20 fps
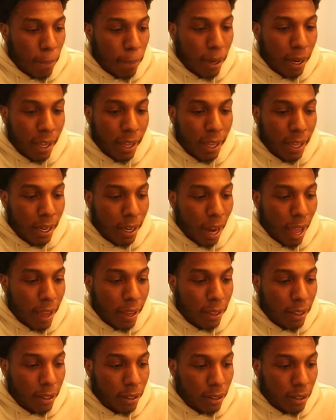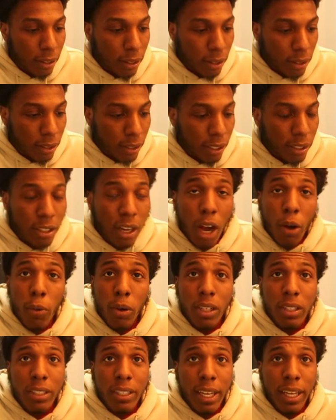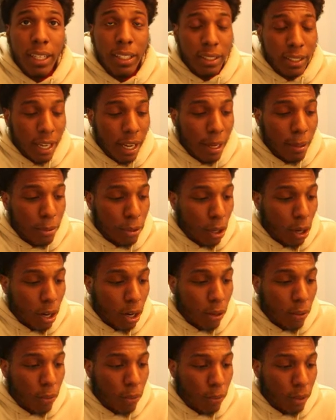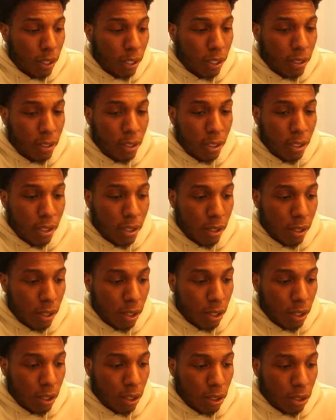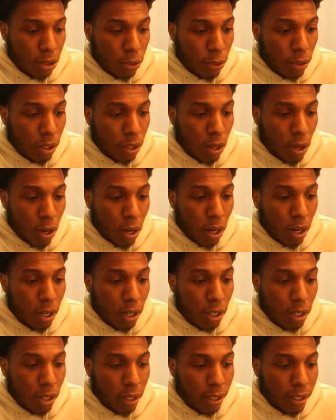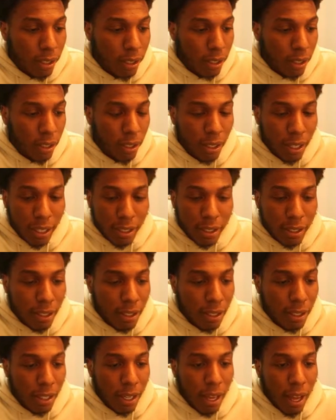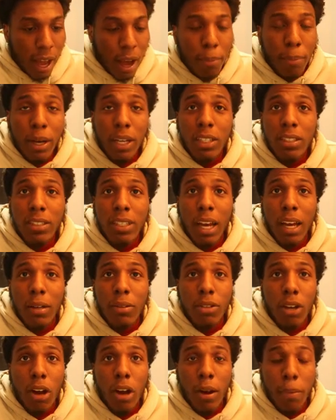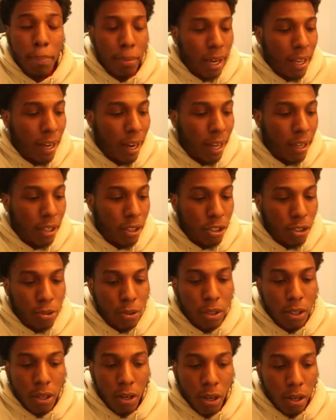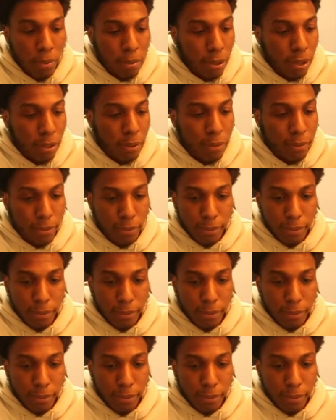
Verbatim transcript: playing like since y'all want to say James Harden is a shooting guard. Let's see, let's see how much James Harden play like a shooting guard, bro.